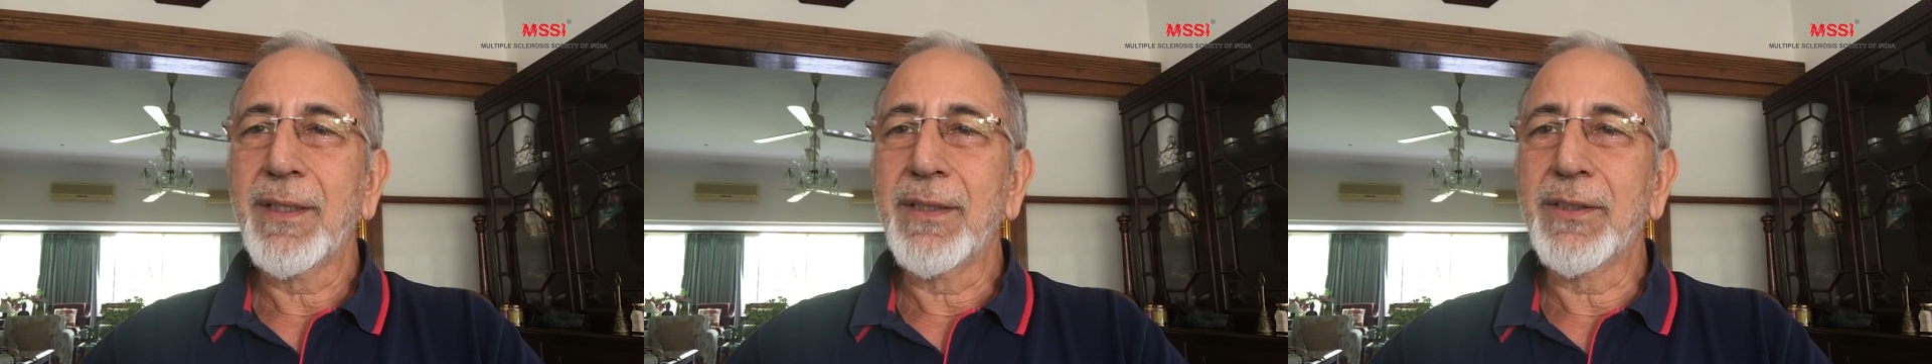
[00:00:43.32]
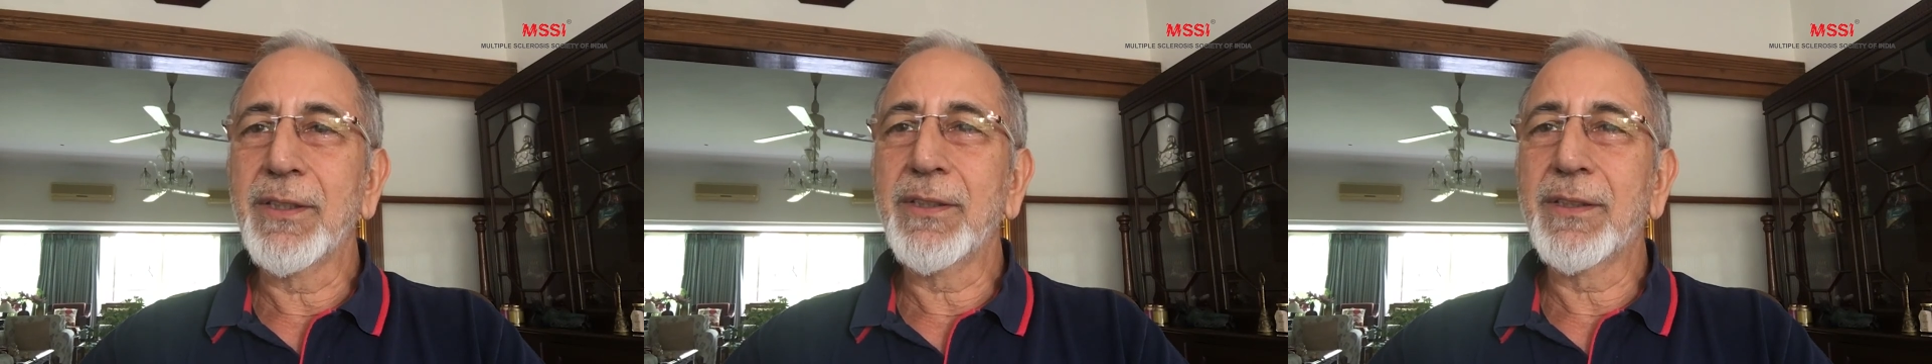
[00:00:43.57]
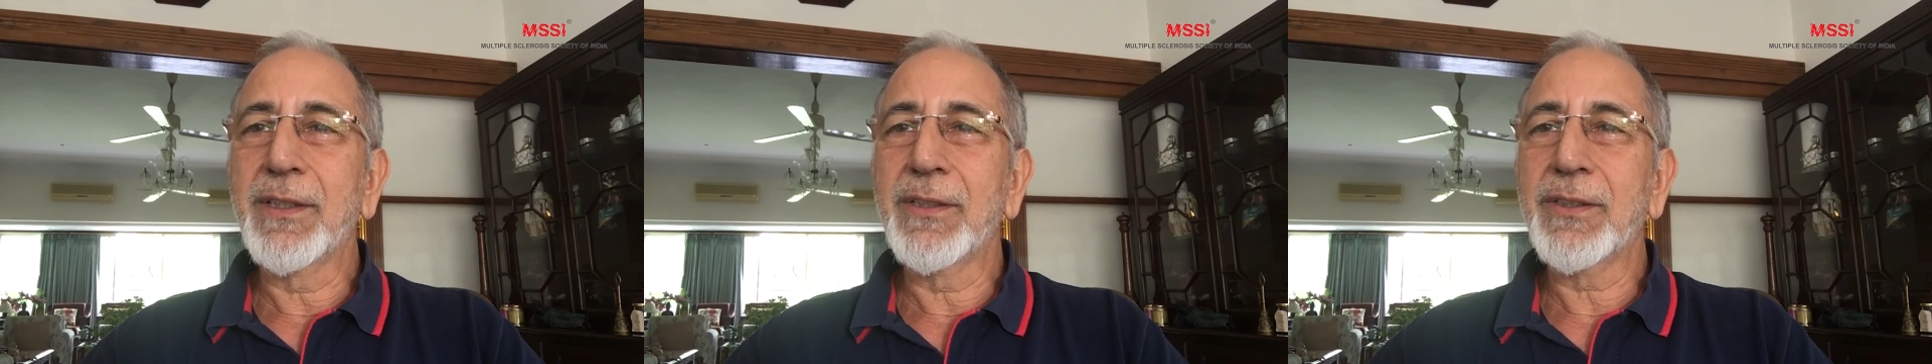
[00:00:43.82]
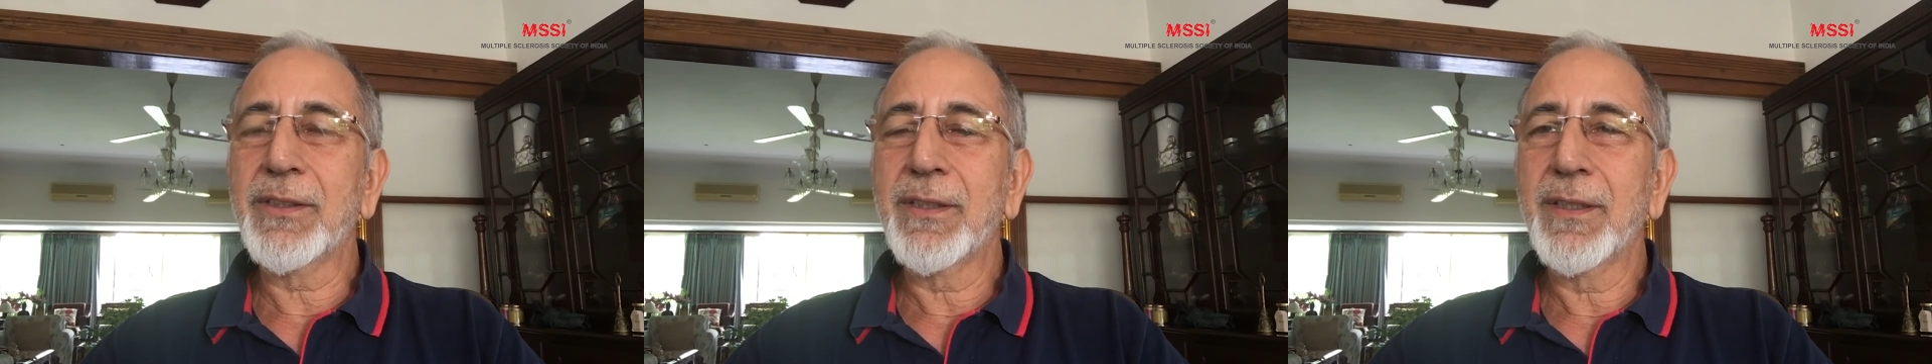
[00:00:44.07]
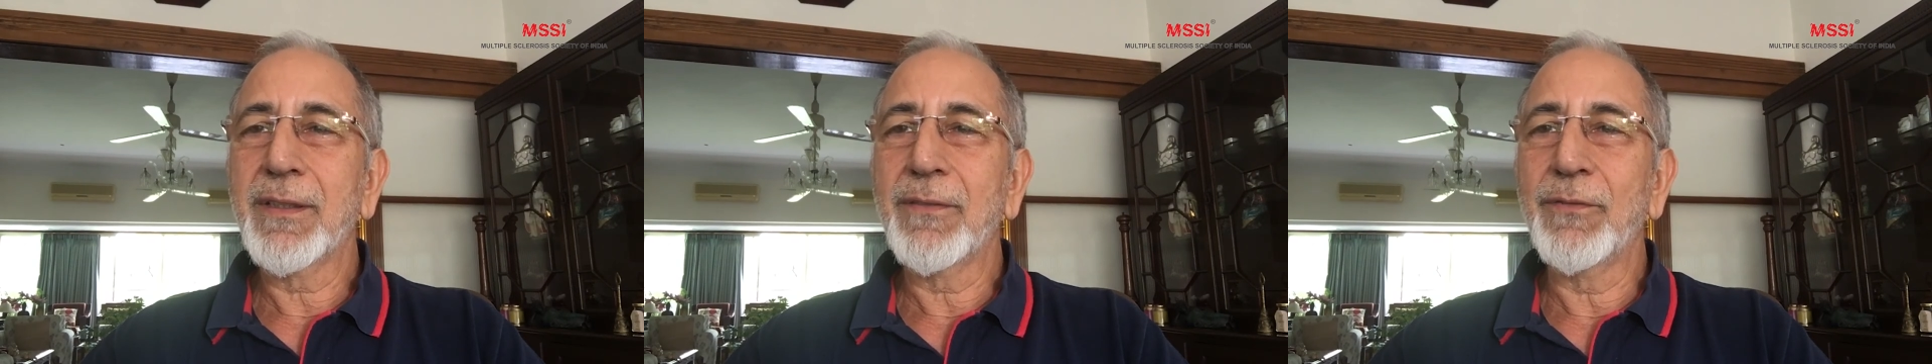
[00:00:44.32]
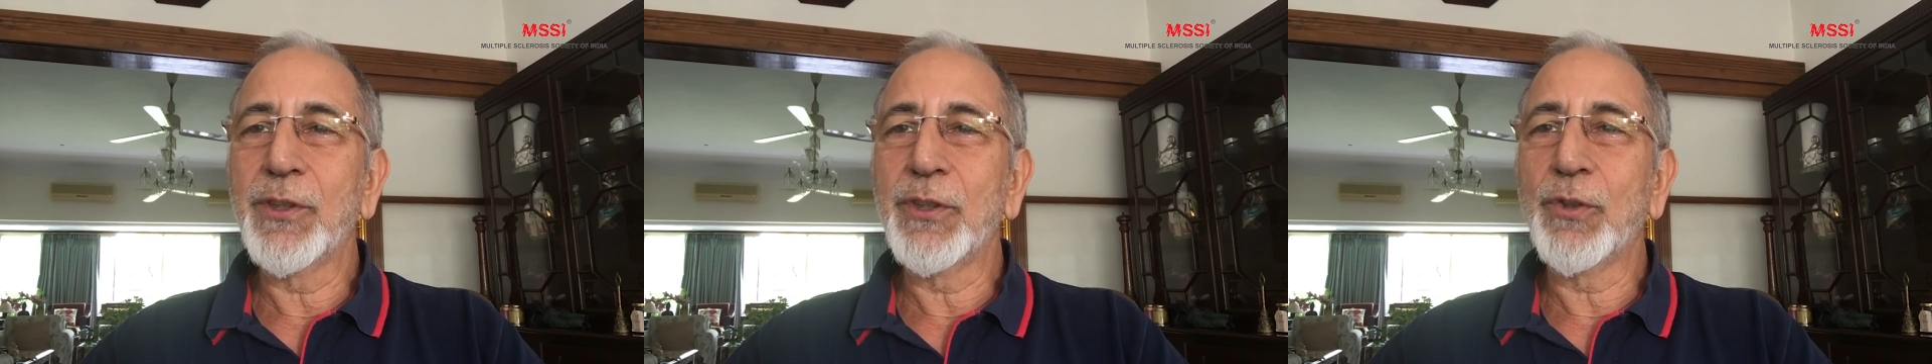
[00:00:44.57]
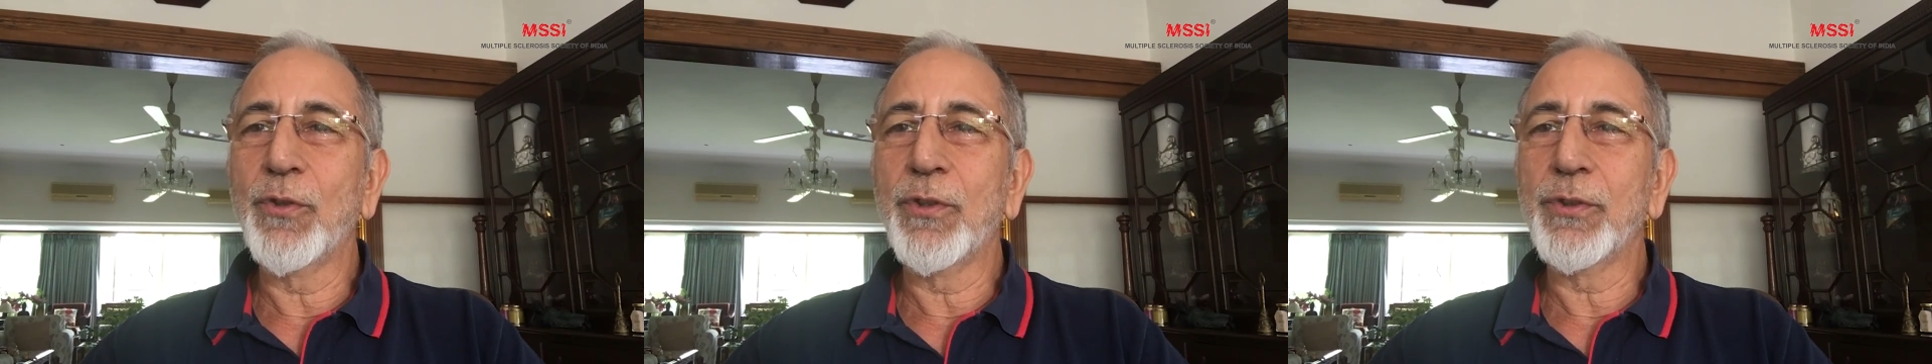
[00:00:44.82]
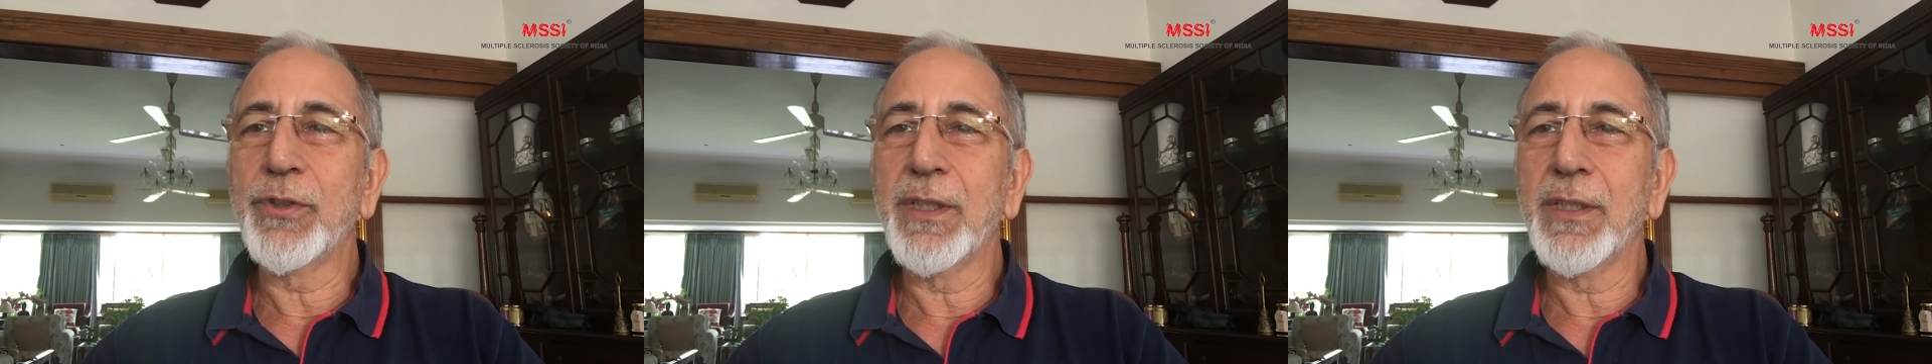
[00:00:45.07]
It is this which is going
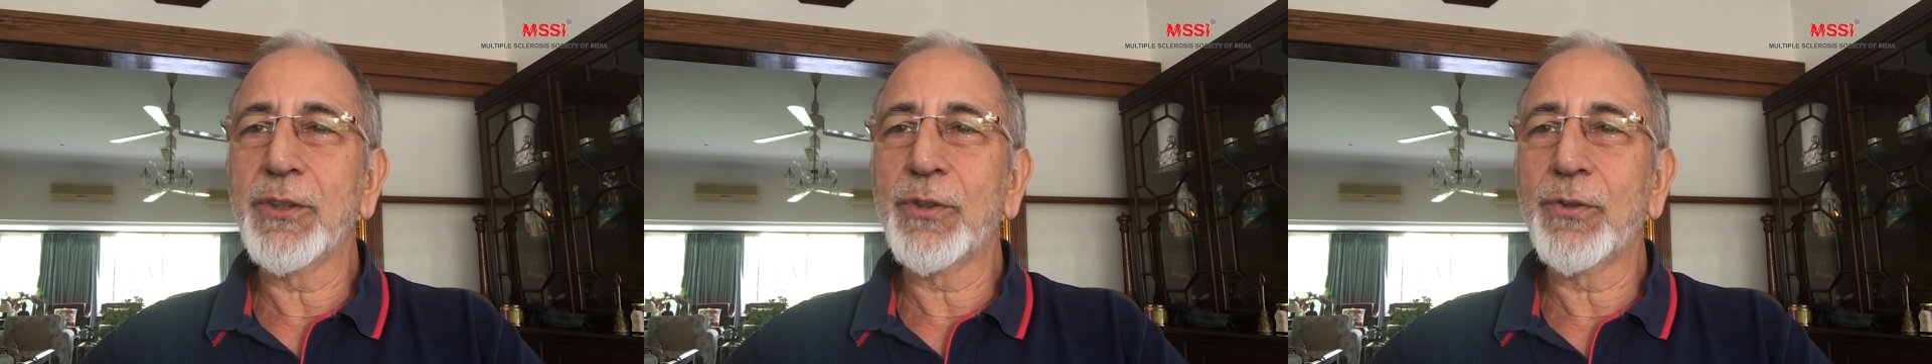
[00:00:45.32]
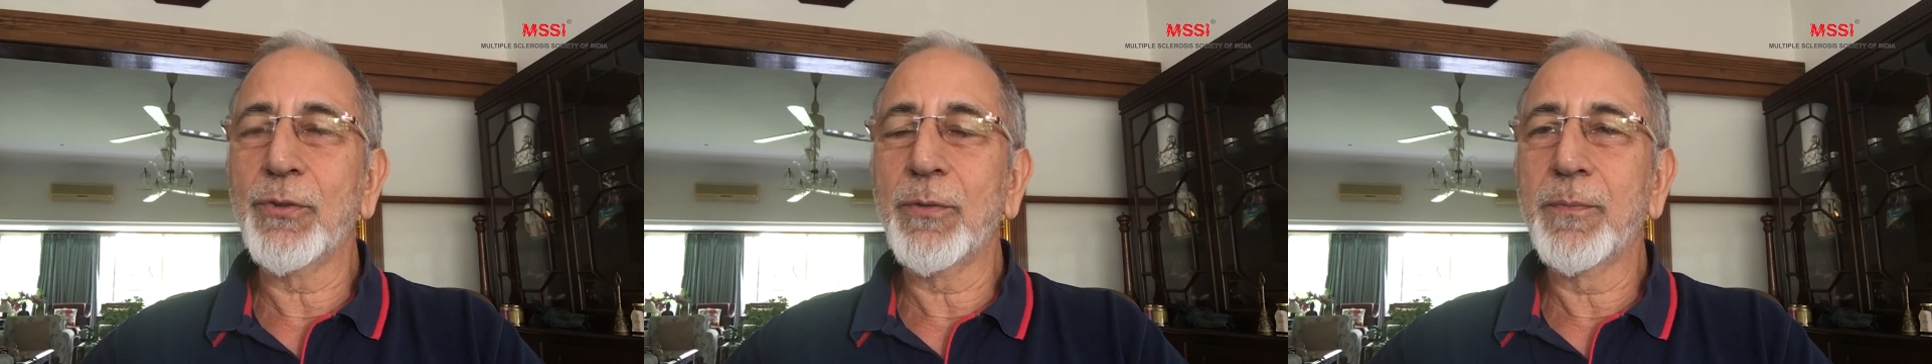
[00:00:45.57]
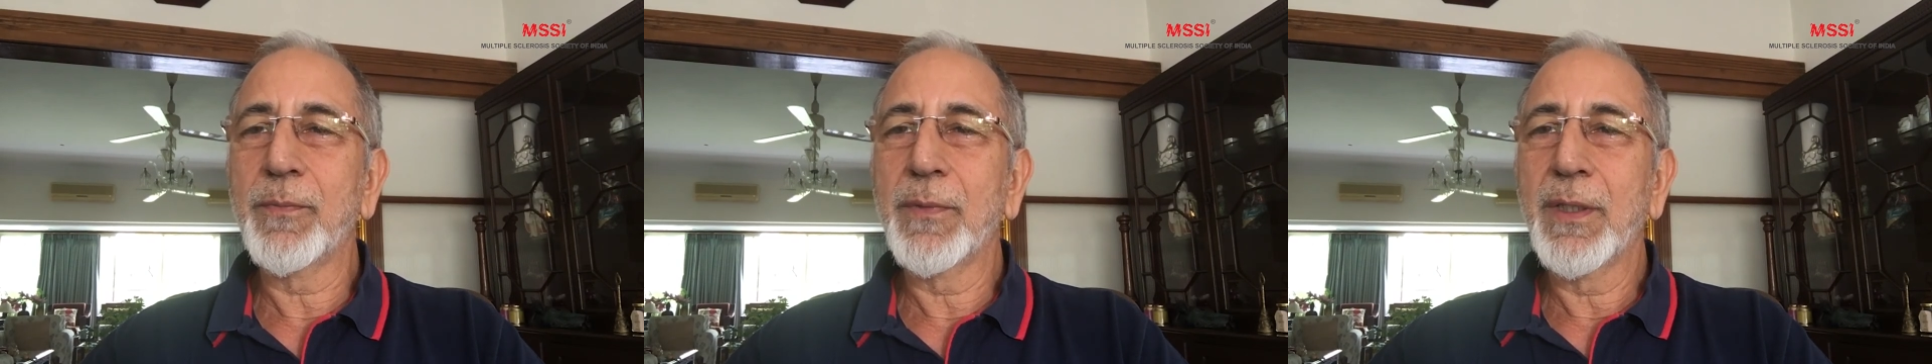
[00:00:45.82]
to see us through,